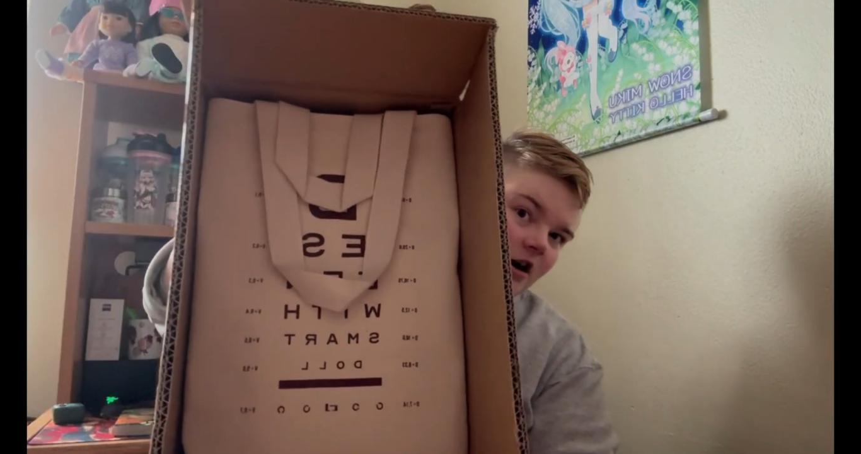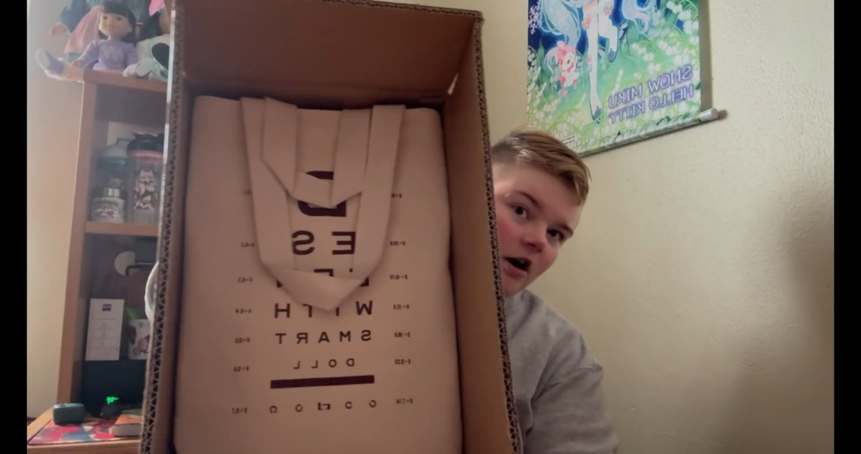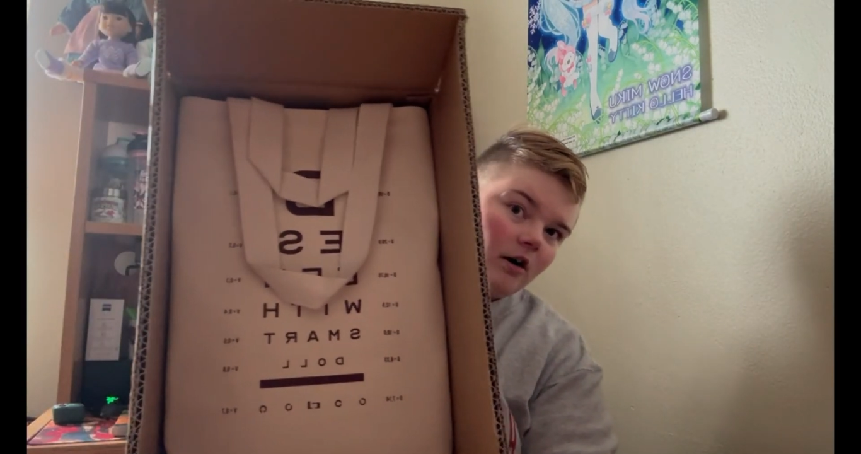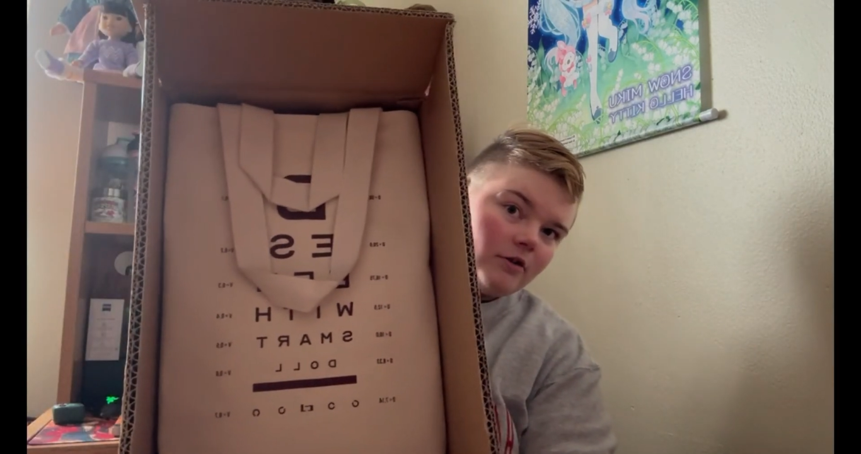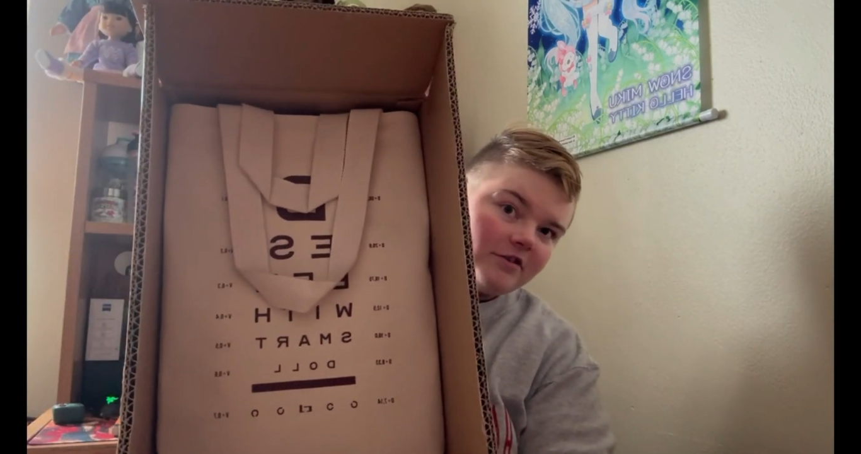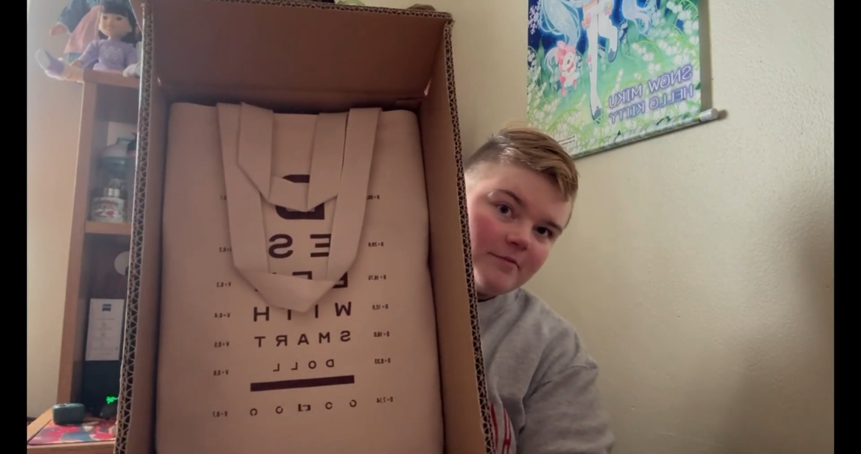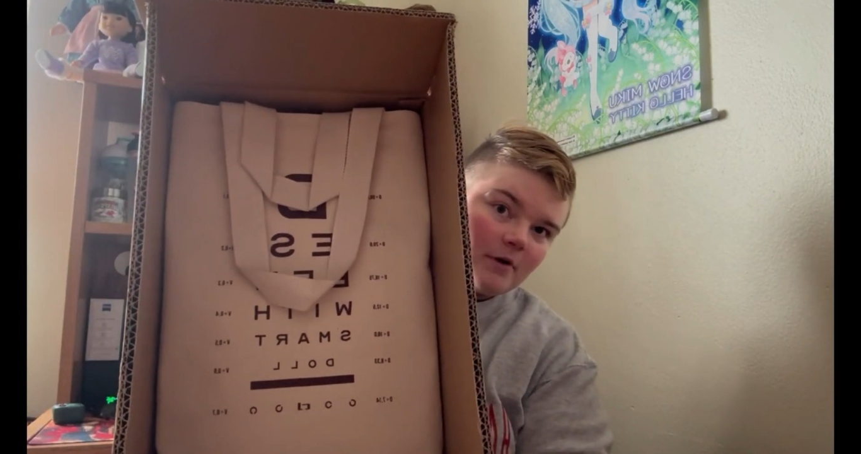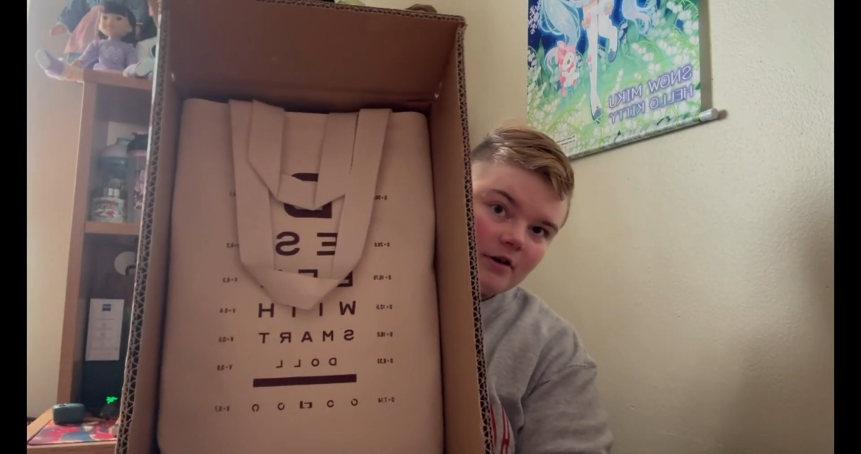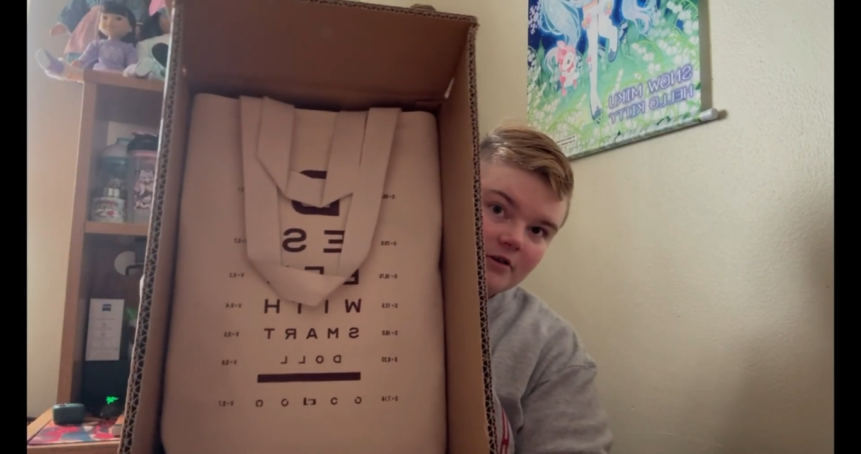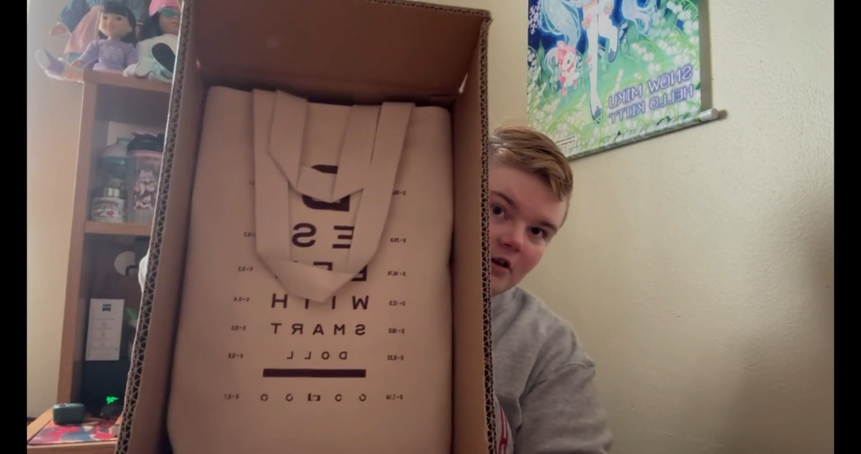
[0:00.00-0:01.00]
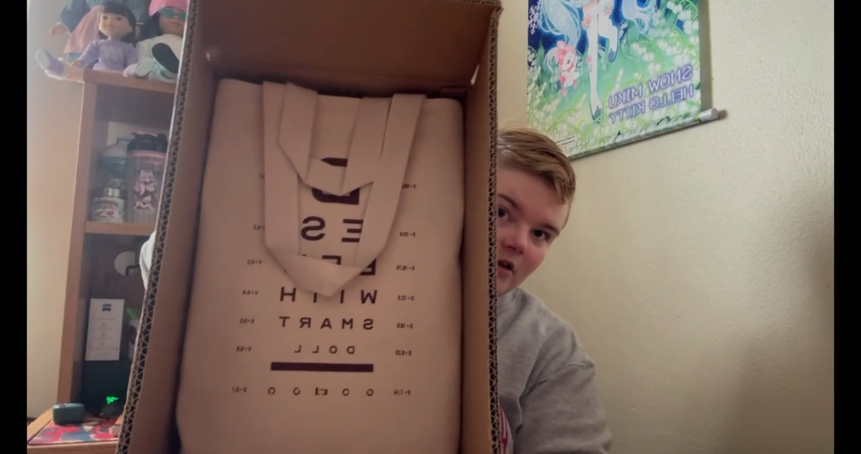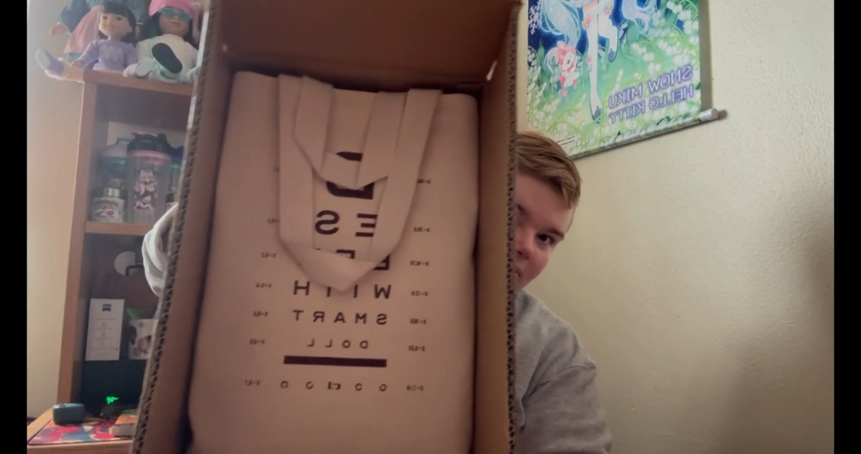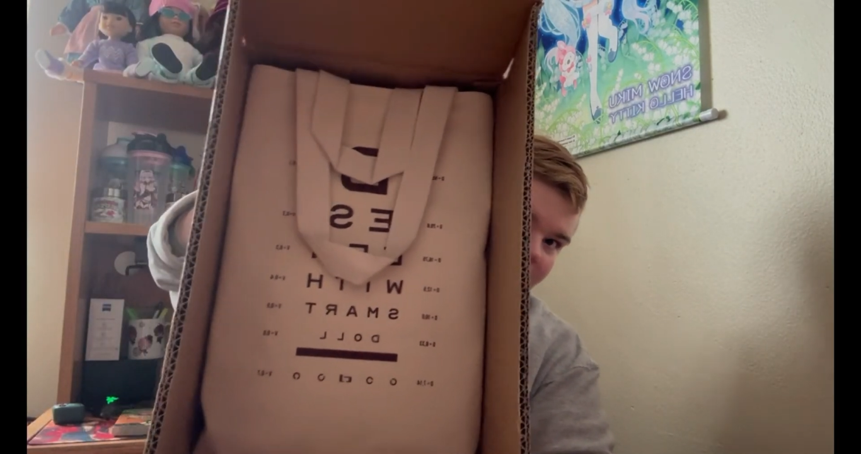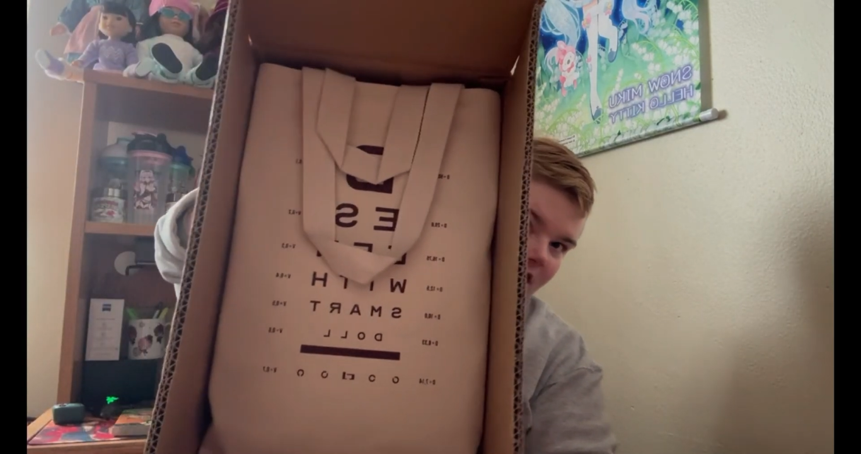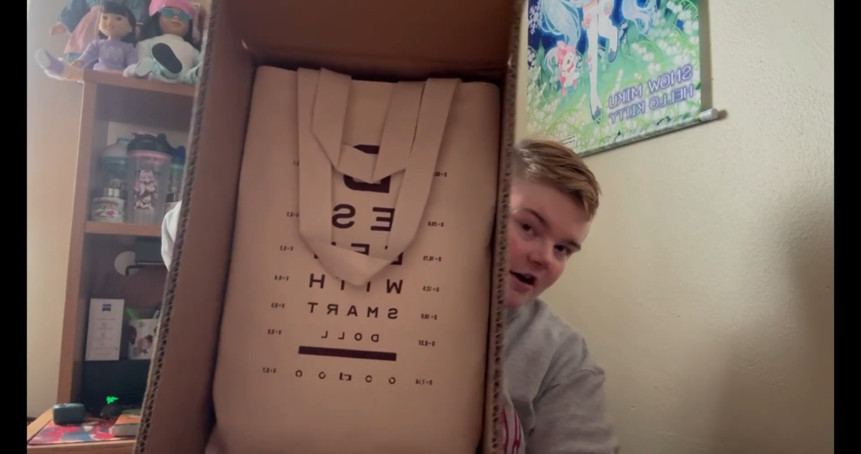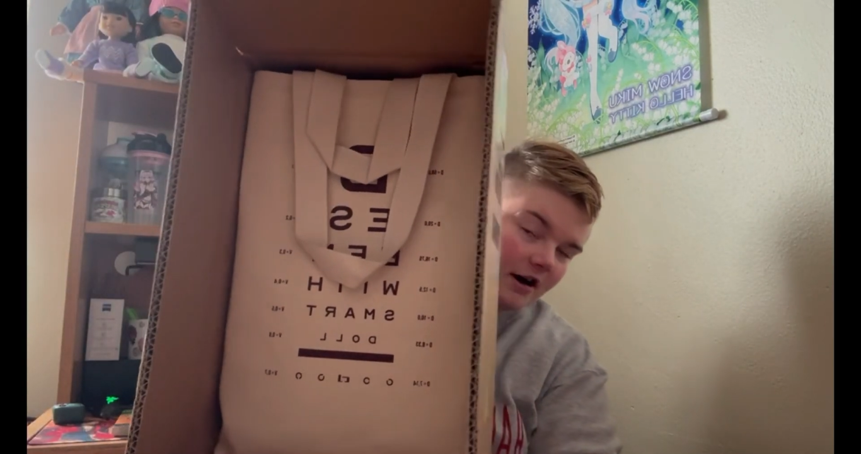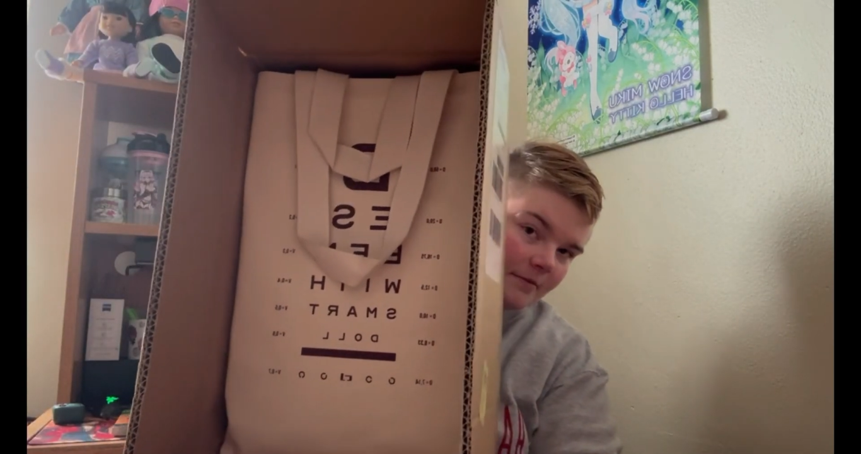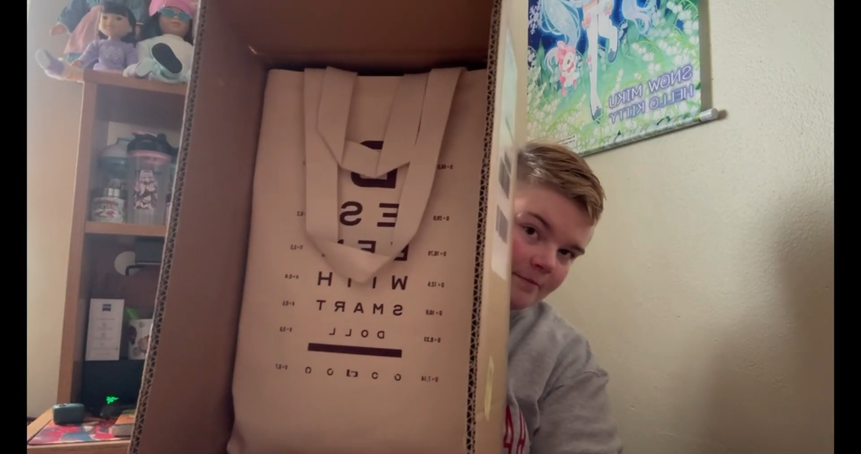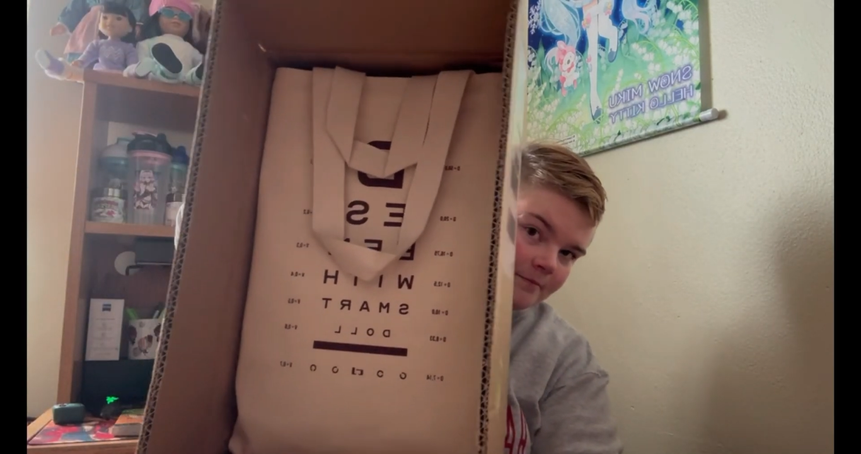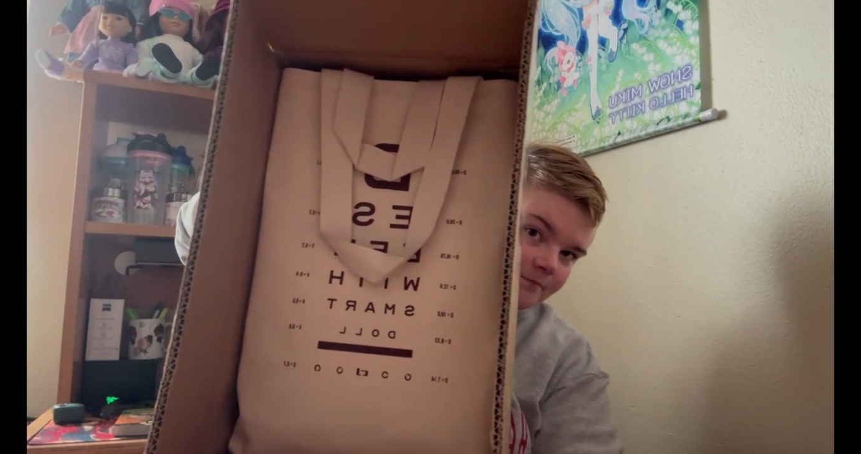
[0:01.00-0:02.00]
all smart dolls
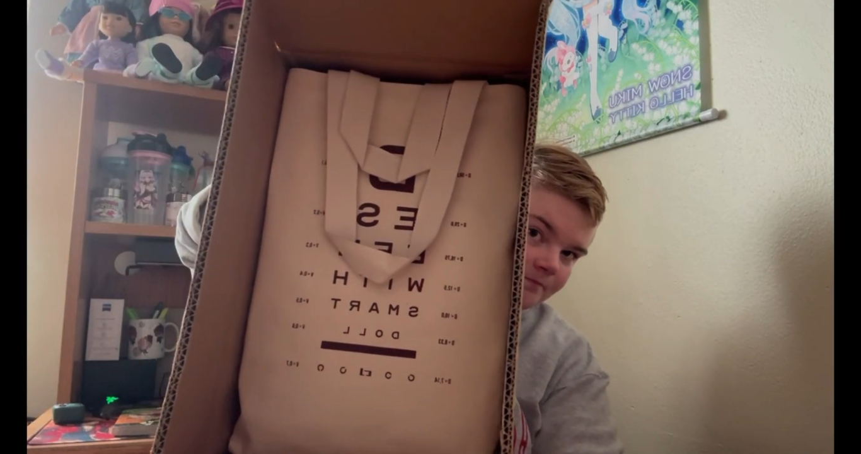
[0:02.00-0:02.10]
come